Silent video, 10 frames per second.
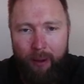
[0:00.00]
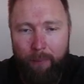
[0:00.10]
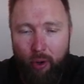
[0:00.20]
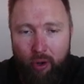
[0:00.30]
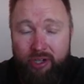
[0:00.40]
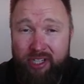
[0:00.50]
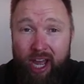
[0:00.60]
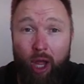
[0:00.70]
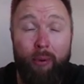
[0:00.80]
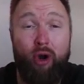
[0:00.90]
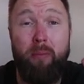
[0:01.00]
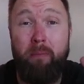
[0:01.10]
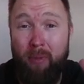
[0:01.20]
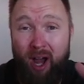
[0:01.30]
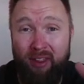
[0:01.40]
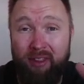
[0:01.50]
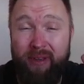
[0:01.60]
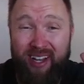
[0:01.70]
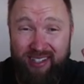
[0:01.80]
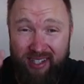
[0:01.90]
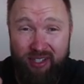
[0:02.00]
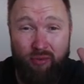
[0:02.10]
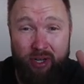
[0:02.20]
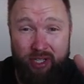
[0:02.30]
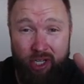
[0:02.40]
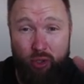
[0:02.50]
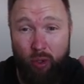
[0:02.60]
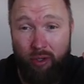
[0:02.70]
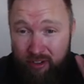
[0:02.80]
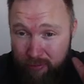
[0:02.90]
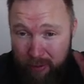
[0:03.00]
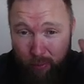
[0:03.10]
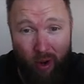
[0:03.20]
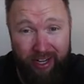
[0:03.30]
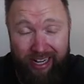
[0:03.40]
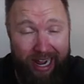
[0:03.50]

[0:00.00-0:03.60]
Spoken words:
per sale per month, because this is a residual. So if people wanna get